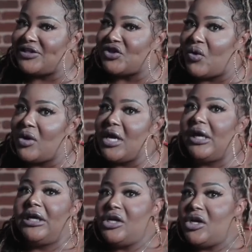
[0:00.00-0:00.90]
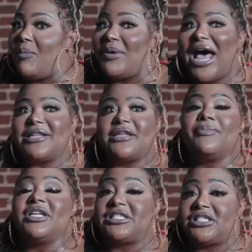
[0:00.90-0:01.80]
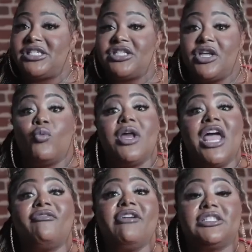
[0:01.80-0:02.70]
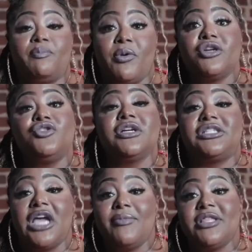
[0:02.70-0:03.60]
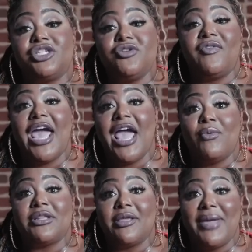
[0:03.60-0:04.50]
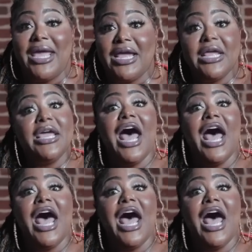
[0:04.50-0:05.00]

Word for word: So, you know, but I, I'm this whatever experience you can tell me that you've had with the man,